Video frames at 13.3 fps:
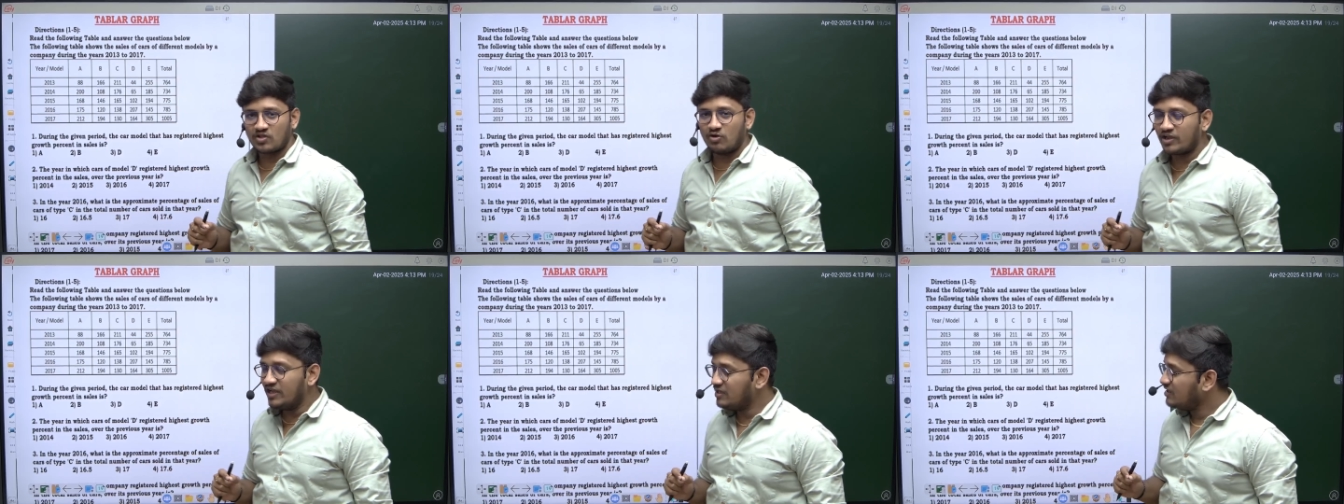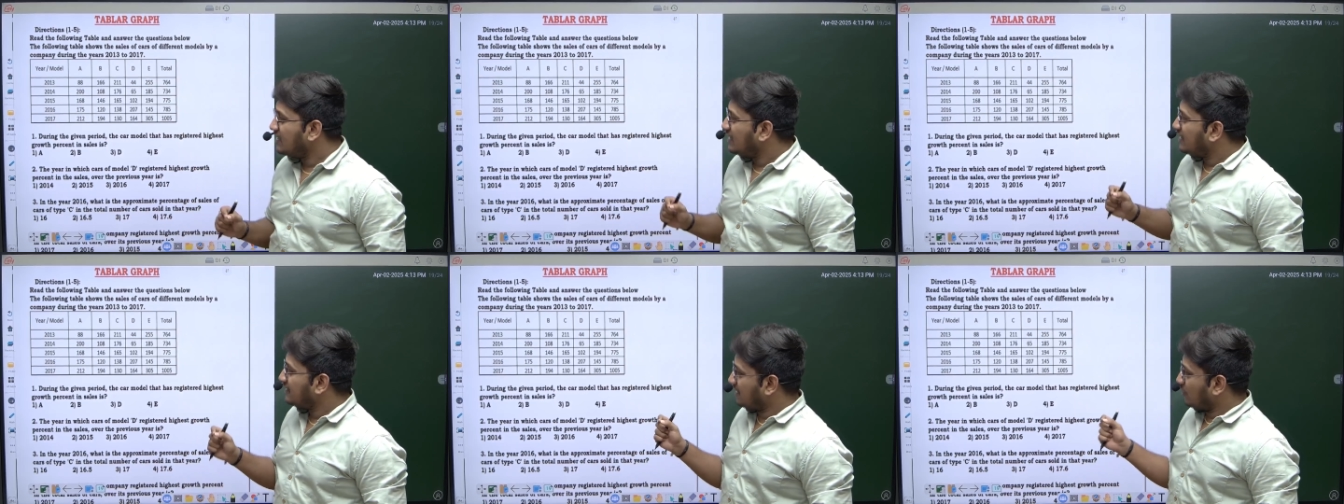Okay,
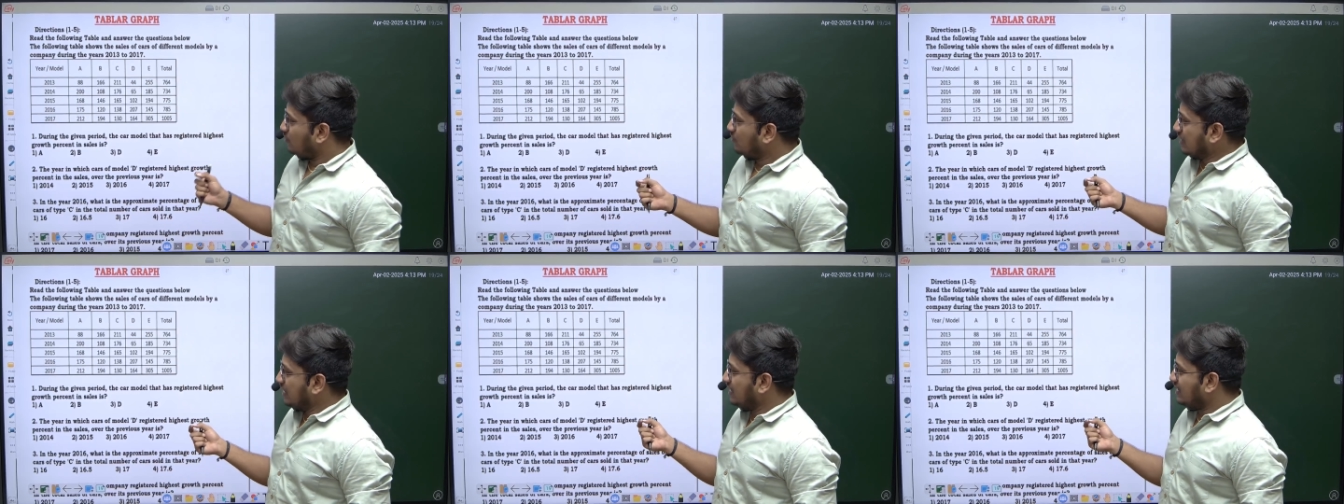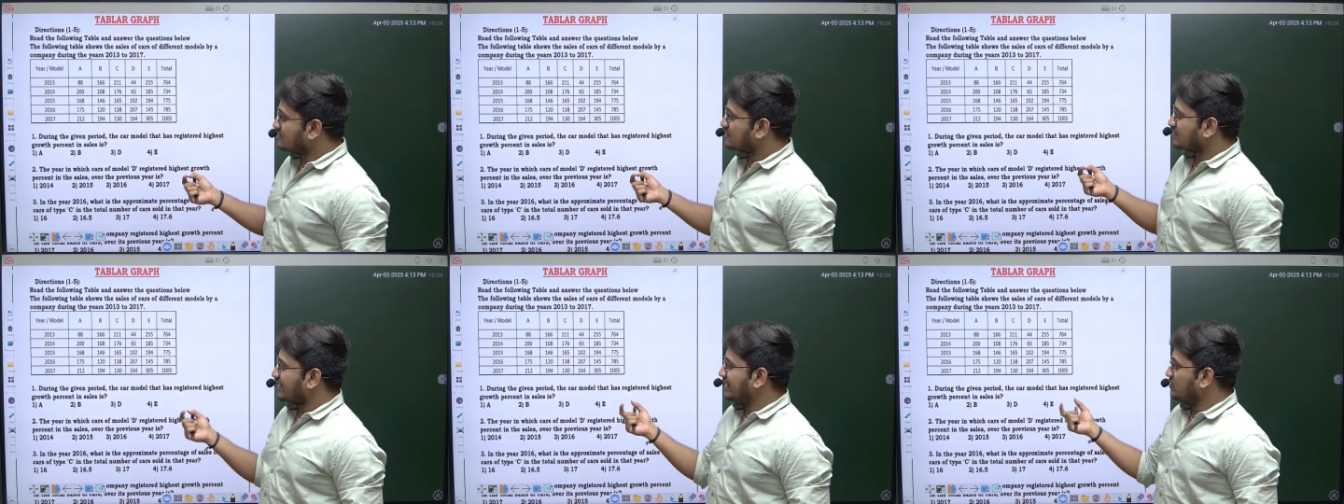now
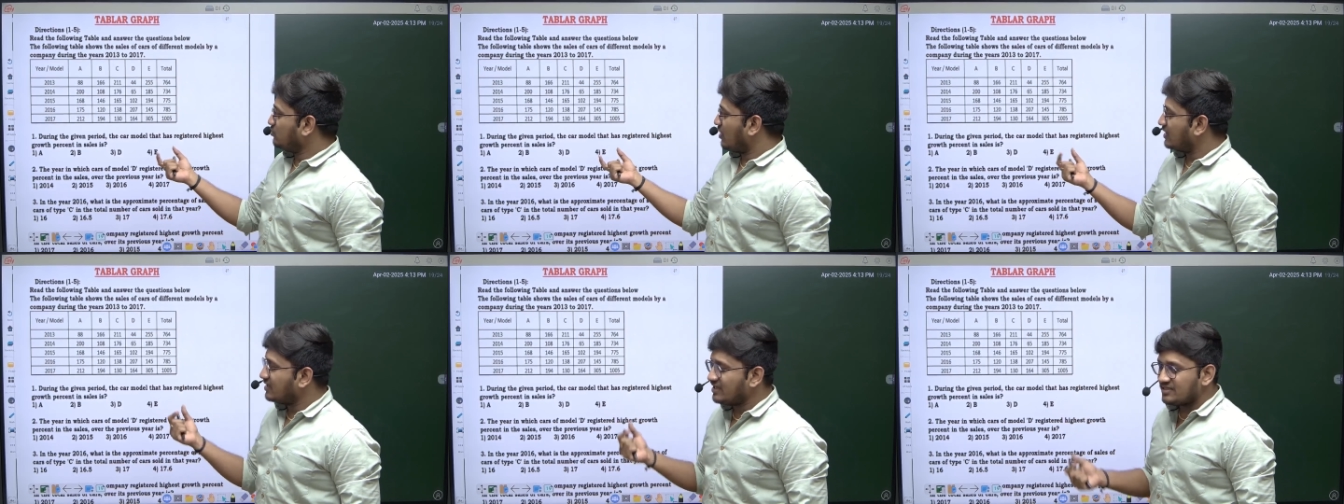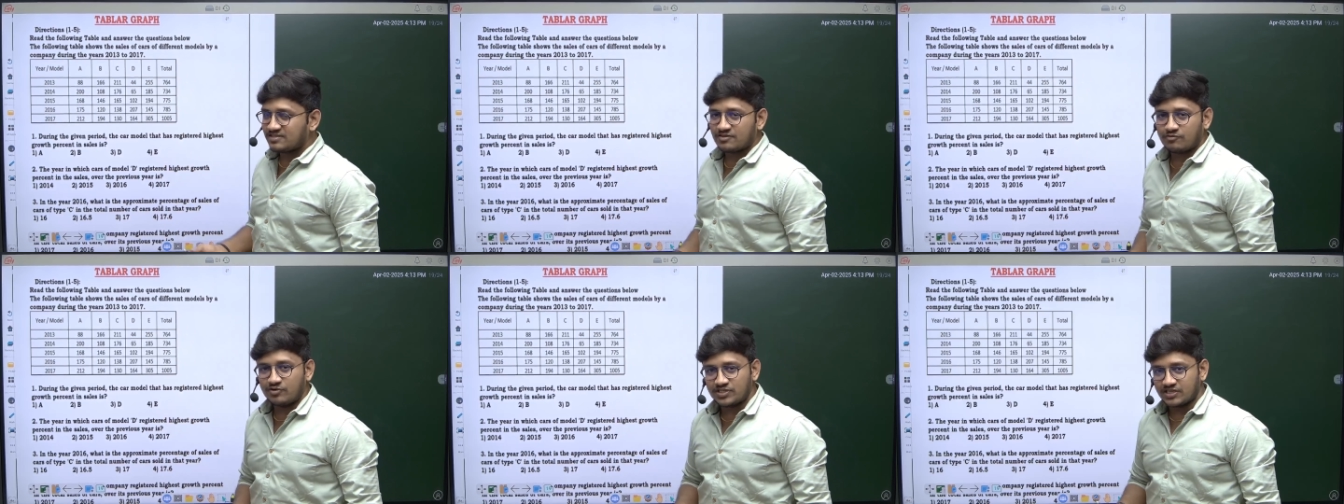let's try to analyze
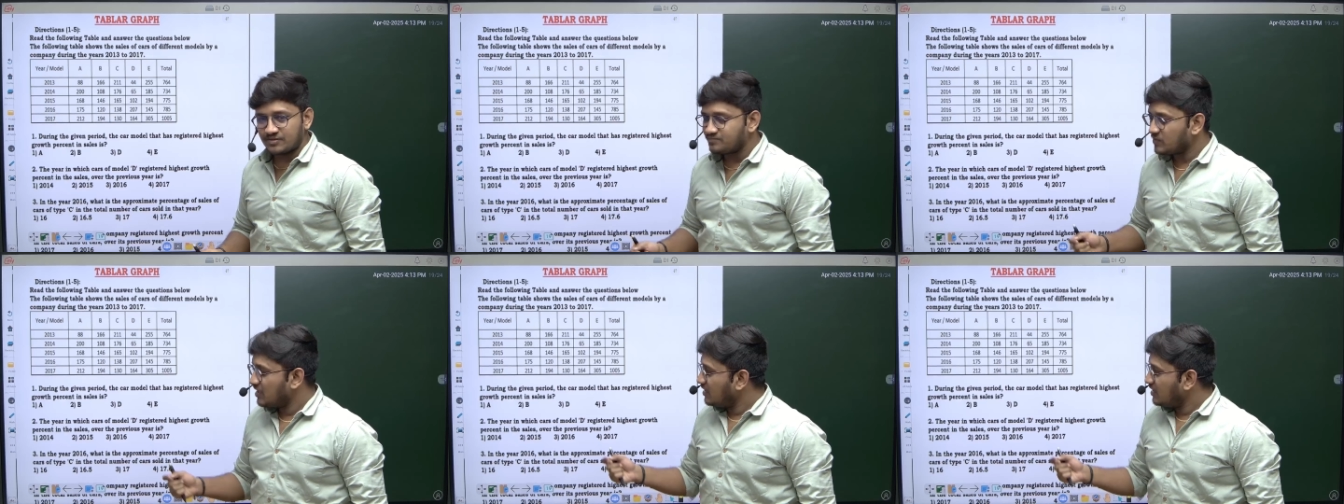the question.